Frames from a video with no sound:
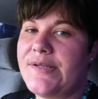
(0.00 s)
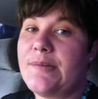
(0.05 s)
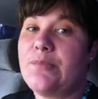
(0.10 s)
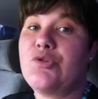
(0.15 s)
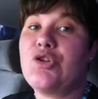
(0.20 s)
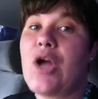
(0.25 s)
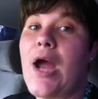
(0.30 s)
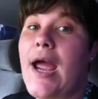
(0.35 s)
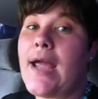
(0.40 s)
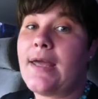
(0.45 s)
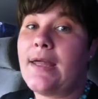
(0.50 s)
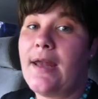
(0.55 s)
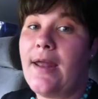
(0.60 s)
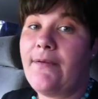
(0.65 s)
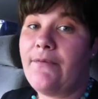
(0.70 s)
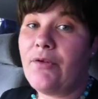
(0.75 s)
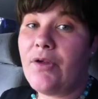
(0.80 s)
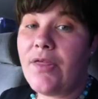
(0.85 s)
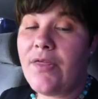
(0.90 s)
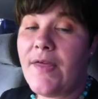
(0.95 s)
I'm tracking
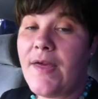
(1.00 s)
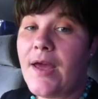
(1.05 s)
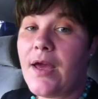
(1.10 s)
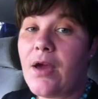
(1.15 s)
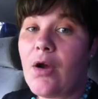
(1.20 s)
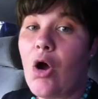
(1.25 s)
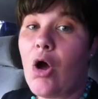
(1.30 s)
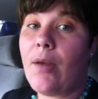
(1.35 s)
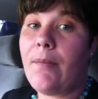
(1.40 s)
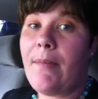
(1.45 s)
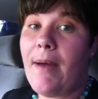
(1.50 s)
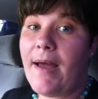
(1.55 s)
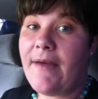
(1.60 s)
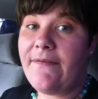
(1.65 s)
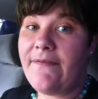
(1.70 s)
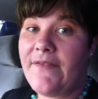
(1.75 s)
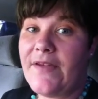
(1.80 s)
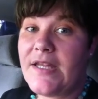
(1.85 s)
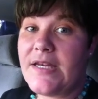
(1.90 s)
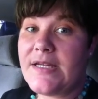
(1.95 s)
everything on
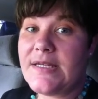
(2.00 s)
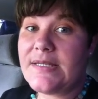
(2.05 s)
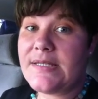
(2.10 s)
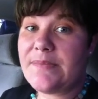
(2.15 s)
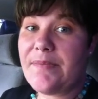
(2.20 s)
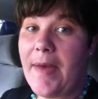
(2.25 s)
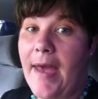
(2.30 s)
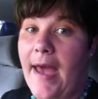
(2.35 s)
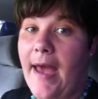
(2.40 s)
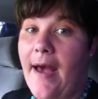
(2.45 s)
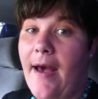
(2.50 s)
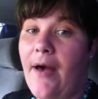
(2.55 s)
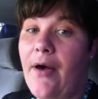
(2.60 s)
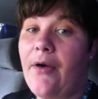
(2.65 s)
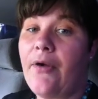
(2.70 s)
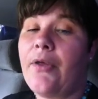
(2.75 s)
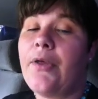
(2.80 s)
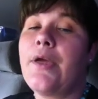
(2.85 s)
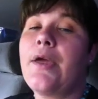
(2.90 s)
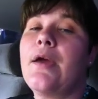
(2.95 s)

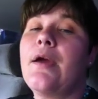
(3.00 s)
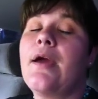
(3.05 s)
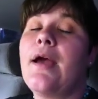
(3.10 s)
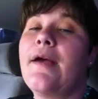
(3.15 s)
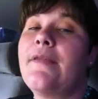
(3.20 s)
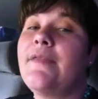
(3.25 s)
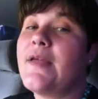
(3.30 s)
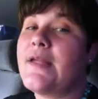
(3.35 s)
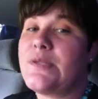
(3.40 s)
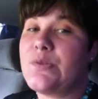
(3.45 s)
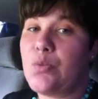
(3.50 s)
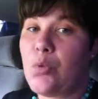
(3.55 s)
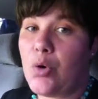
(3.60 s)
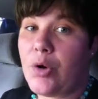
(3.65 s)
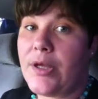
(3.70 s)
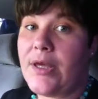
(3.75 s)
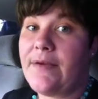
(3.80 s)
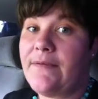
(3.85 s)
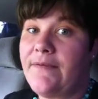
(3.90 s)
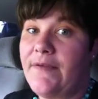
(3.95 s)
MyFitnessPal, and that's
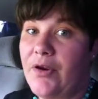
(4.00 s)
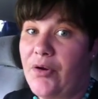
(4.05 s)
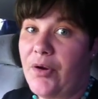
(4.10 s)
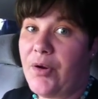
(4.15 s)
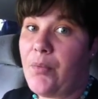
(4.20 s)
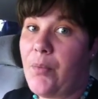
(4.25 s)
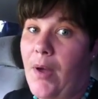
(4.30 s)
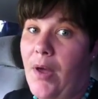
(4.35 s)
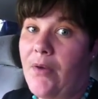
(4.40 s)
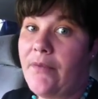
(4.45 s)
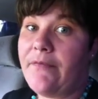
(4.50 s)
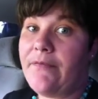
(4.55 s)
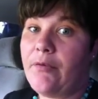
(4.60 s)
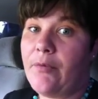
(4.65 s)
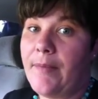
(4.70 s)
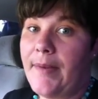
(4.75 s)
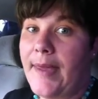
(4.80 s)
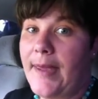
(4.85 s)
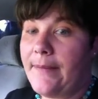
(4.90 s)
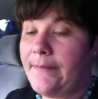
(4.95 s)
working very well for
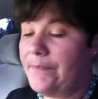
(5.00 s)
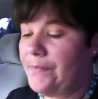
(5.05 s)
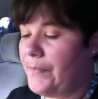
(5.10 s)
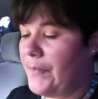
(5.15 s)
me.